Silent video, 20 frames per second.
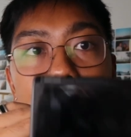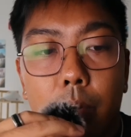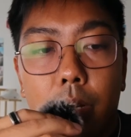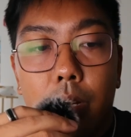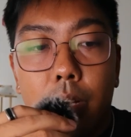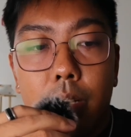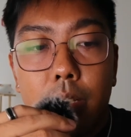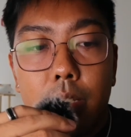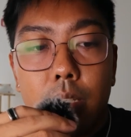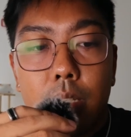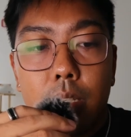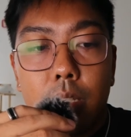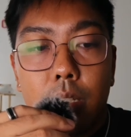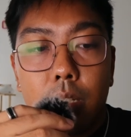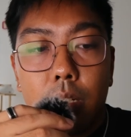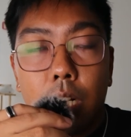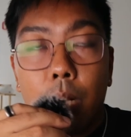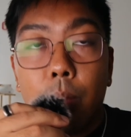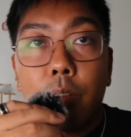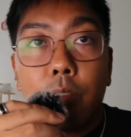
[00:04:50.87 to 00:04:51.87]
but
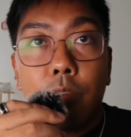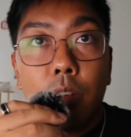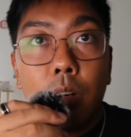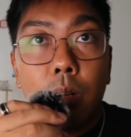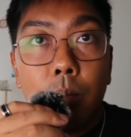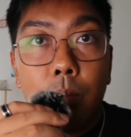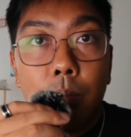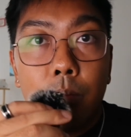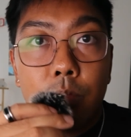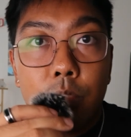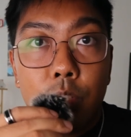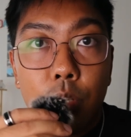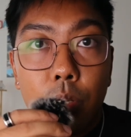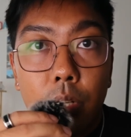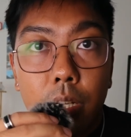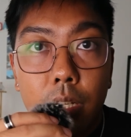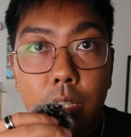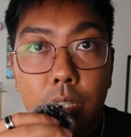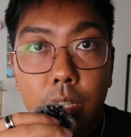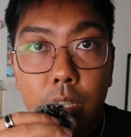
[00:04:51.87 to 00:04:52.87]
coming from
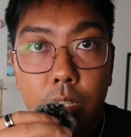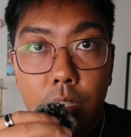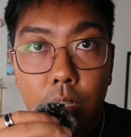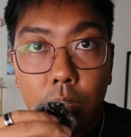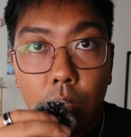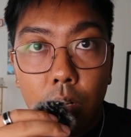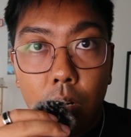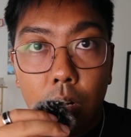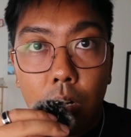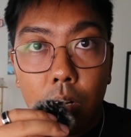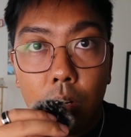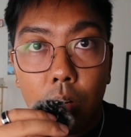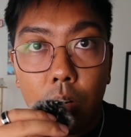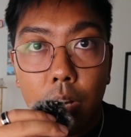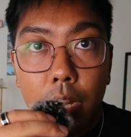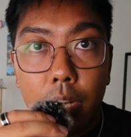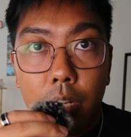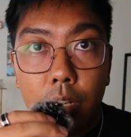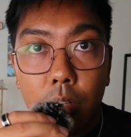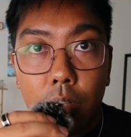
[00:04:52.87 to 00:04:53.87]
shooting a DSLR or
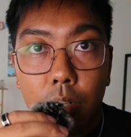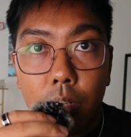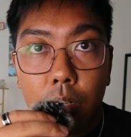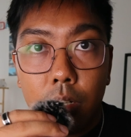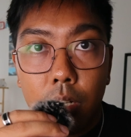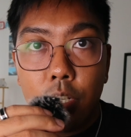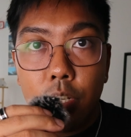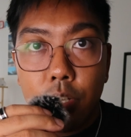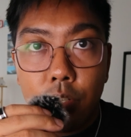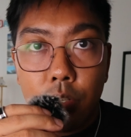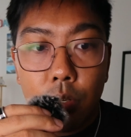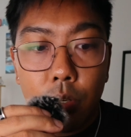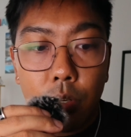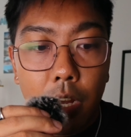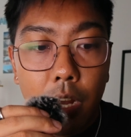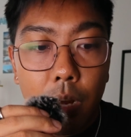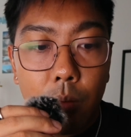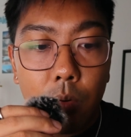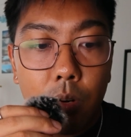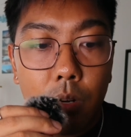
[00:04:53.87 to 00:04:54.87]
any other traditional
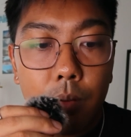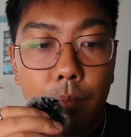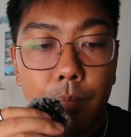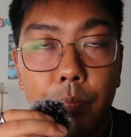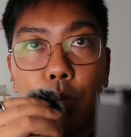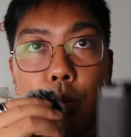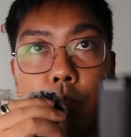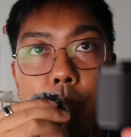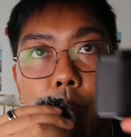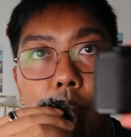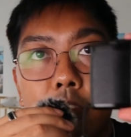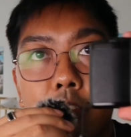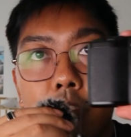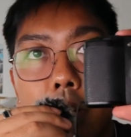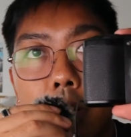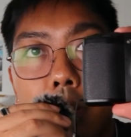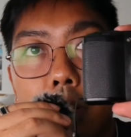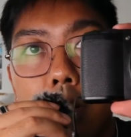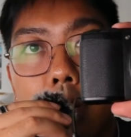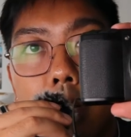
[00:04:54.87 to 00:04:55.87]
camera, no
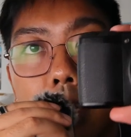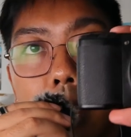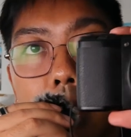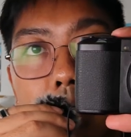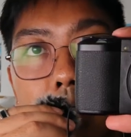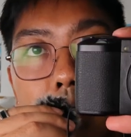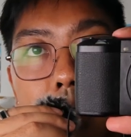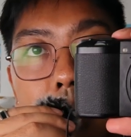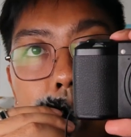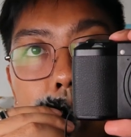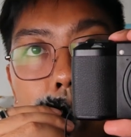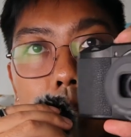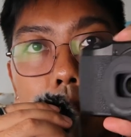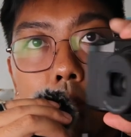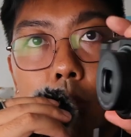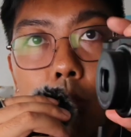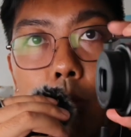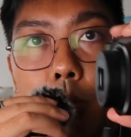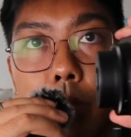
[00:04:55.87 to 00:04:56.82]
viewfinder is a little